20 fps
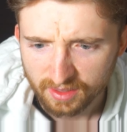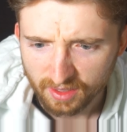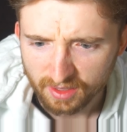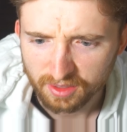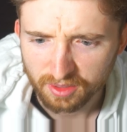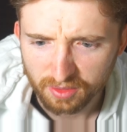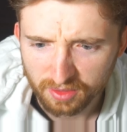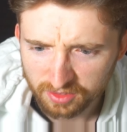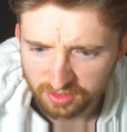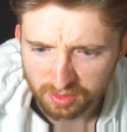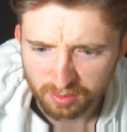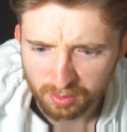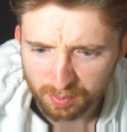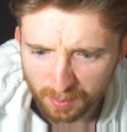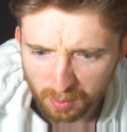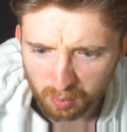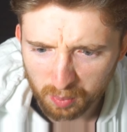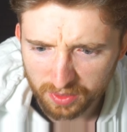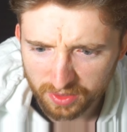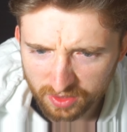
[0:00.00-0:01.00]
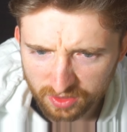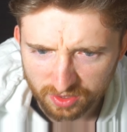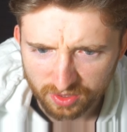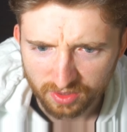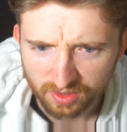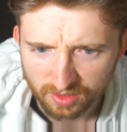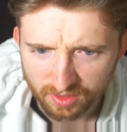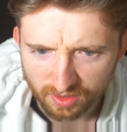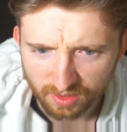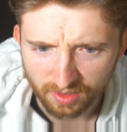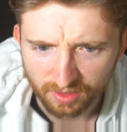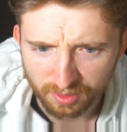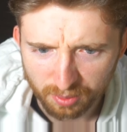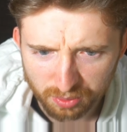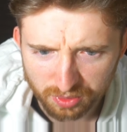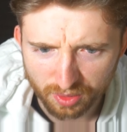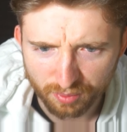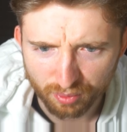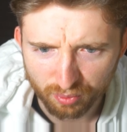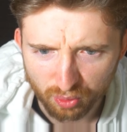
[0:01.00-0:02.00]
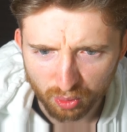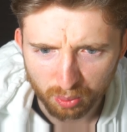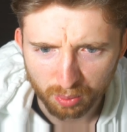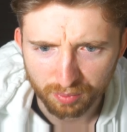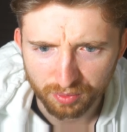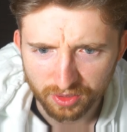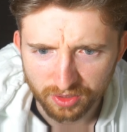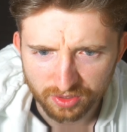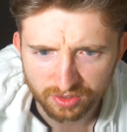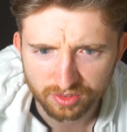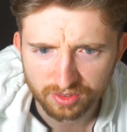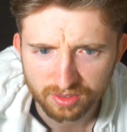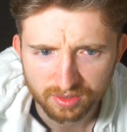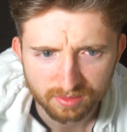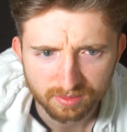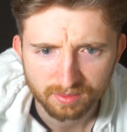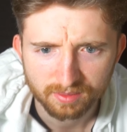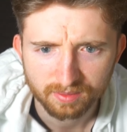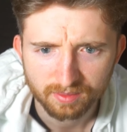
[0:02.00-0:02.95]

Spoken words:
I don't know, that seems a bit weird. There was nothing wrong with this.